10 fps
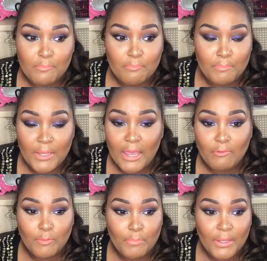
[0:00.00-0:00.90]
be
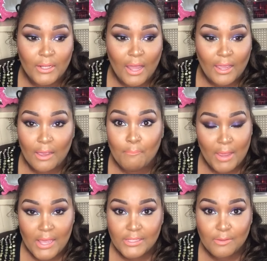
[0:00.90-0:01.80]
able to be like a
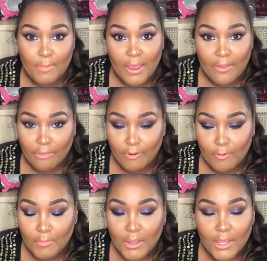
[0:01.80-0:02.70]
master bathroom.